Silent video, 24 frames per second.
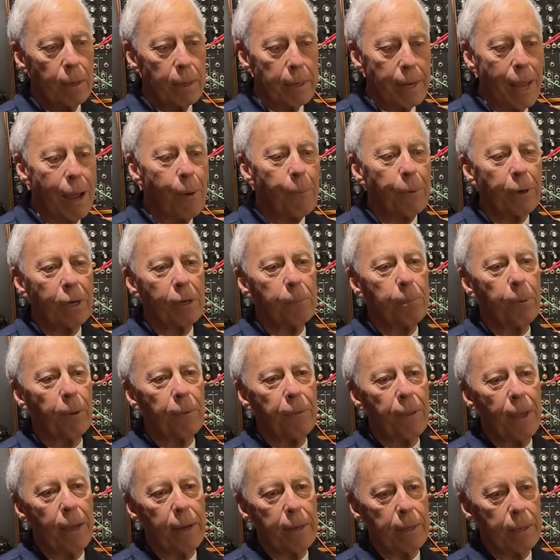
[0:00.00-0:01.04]
Now we're going to put
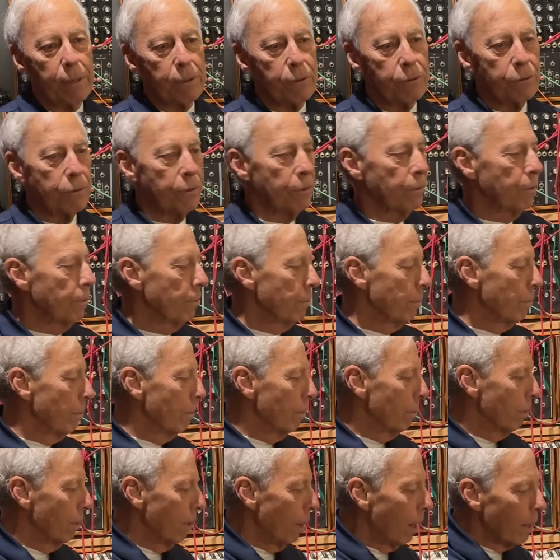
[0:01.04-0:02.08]
that into
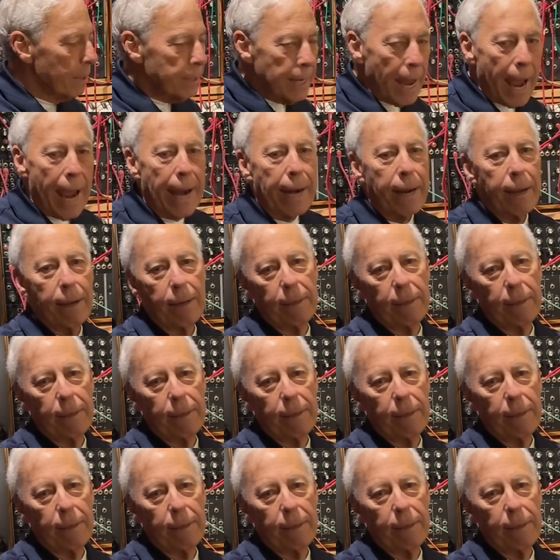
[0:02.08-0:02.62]
a DAC.